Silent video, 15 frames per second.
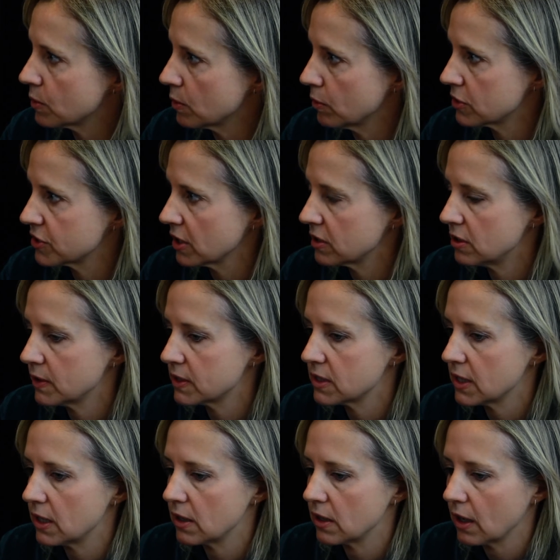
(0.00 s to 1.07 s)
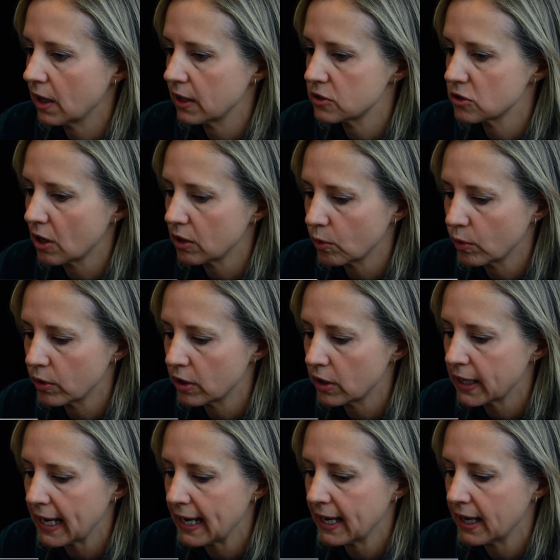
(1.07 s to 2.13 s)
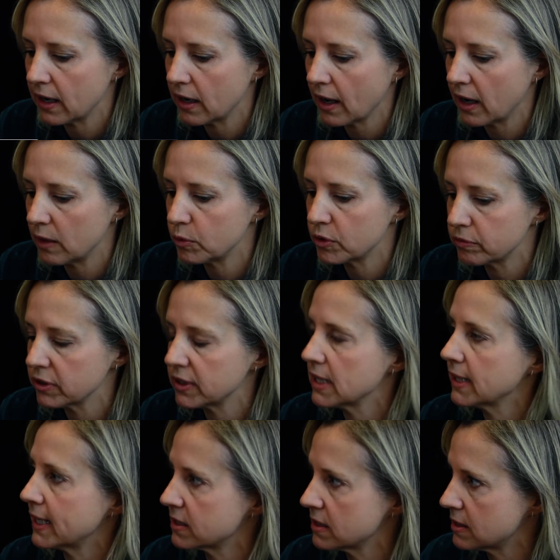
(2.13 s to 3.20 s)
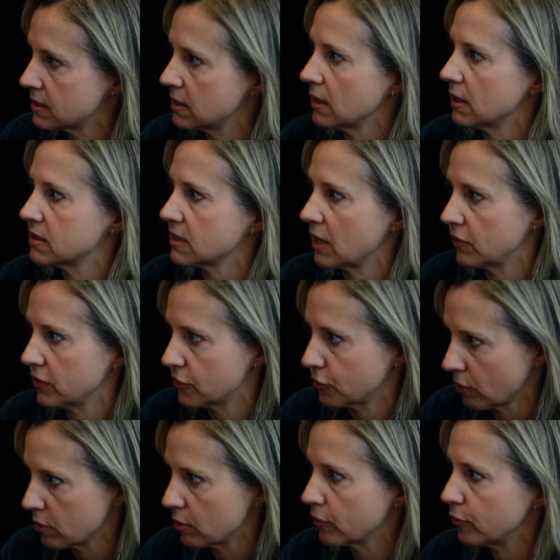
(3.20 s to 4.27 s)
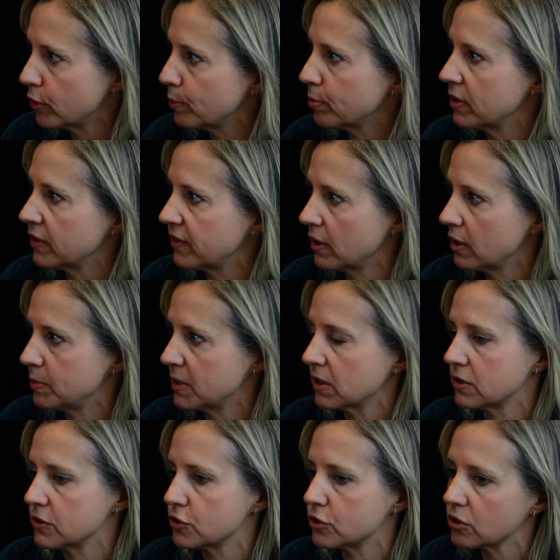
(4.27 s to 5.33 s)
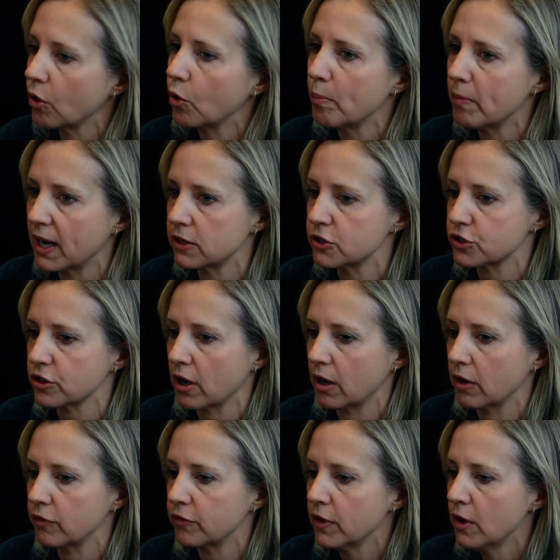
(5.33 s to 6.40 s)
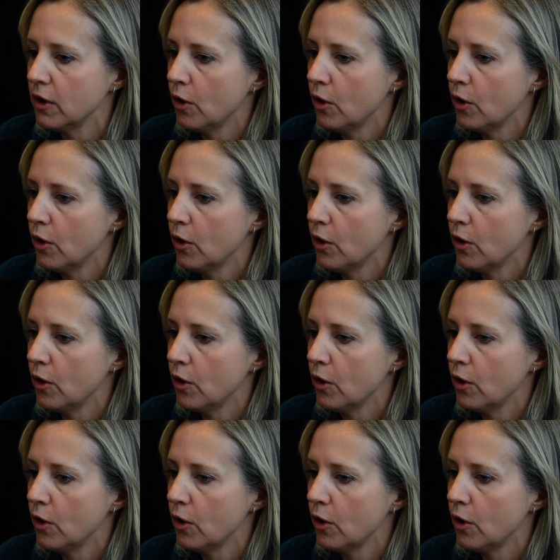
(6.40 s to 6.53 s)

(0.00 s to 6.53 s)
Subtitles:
We're warchildusa.org, and I would really like to see us have a stronger footprint there, because so much of